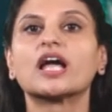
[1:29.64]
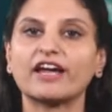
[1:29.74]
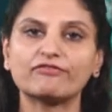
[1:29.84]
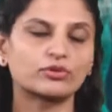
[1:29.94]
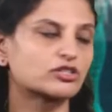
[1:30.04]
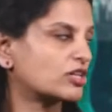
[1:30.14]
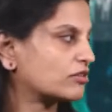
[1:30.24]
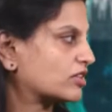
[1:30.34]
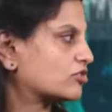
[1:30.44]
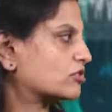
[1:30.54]
F1
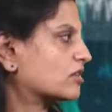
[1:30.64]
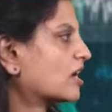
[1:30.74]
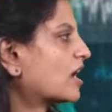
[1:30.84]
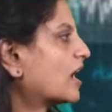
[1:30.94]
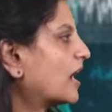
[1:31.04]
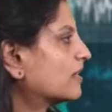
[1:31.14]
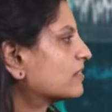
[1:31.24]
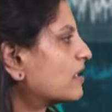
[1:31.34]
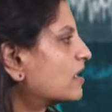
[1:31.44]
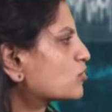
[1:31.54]
generation. And
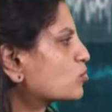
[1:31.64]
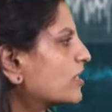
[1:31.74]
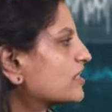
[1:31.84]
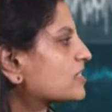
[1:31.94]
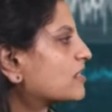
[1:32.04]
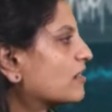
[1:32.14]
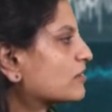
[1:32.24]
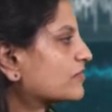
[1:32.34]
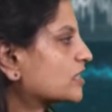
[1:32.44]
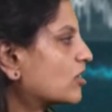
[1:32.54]
the last one is
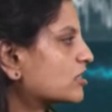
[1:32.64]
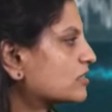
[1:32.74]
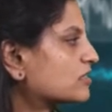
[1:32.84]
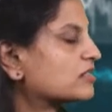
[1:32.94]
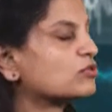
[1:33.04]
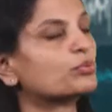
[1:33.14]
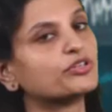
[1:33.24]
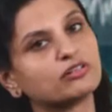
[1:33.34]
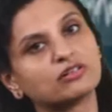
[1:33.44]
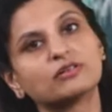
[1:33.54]
color of the cotyledon. Over
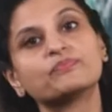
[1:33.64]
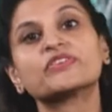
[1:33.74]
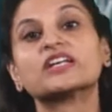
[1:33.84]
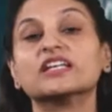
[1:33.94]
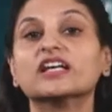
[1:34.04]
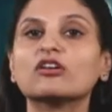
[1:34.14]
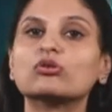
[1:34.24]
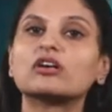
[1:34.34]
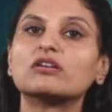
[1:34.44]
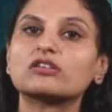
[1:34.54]
here,
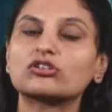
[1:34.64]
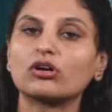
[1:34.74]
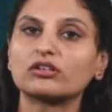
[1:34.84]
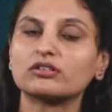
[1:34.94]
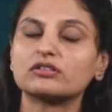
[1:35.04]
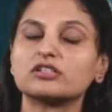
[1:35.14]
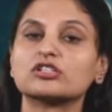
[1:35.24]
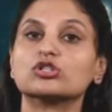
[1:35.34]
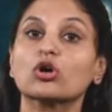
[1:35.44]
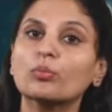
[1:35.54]
yellow colored cotyledon
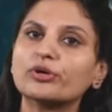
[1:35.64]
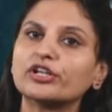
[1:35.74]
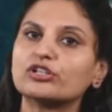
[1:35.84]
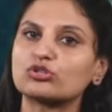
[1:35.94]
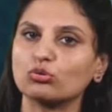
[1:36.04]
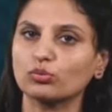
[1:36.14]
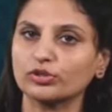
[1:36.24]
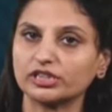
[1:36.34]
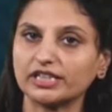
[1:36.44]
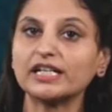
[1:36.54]
is dominant
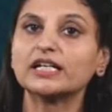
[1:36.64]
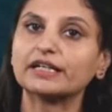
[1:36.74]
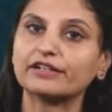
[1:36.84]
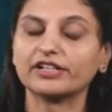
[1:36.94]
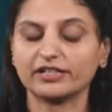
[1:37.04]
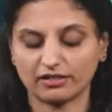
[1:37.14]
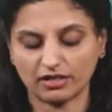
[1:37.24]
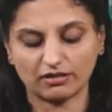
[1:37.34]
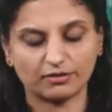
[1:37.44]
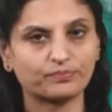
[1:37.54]
over the green
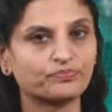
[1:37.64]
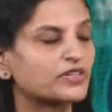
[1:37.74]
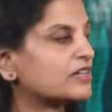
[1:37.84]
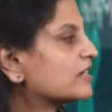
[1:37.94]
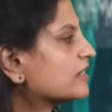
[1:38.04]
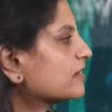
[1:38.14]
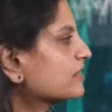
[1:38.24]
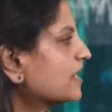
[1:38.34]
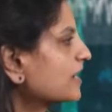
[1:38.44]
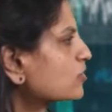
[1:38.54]
color. The
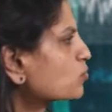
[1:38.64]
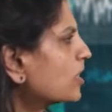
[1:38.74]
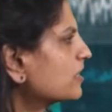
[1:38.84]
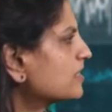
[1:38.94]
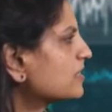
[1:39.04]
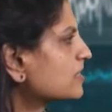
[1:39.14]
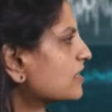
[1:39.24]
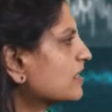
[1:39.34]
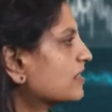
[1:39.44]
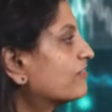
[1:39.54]
next one is
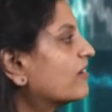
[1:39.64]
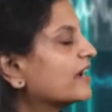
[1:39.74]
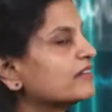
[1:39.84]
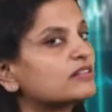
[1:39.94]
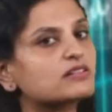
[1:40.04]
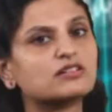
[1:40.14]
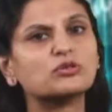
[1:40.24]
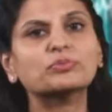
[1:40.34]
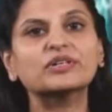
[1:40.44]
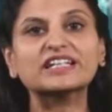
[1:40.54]
define the
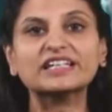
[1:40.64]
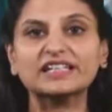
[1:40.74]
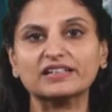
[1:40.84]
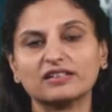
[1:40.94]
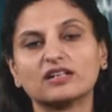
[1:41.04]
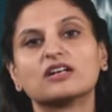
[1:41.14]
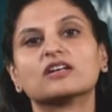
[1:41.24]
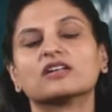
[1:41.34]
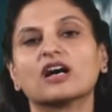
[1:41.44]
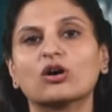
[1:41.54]
term allele.
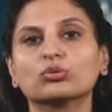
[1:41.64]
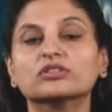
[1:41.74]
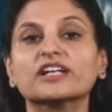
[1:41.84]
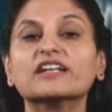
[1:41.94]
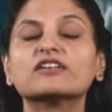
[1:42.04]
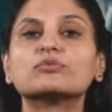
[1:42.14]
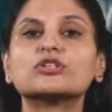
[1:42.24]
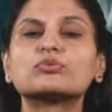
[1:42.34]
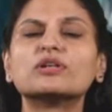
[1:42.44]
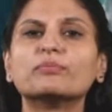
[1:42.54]
Now, the individual